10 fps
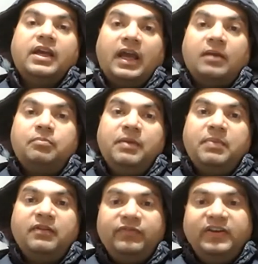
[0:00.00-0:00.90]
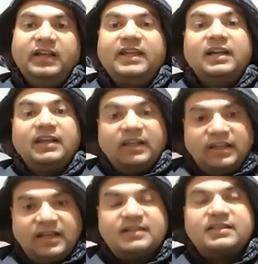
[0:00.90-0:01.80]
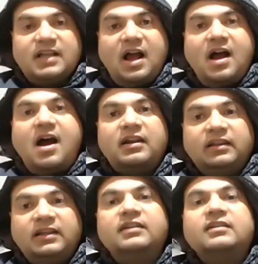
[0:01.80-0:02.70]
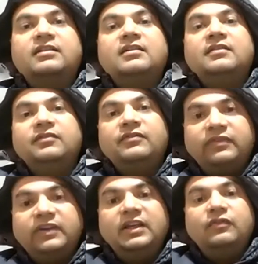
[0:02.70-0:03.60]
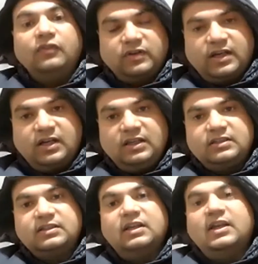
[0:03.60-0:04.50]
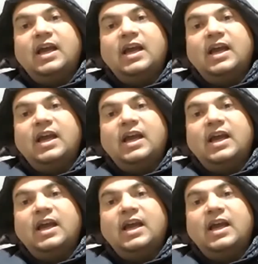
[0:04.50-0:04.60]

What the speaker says: And people feel that yes, our leader feel for us,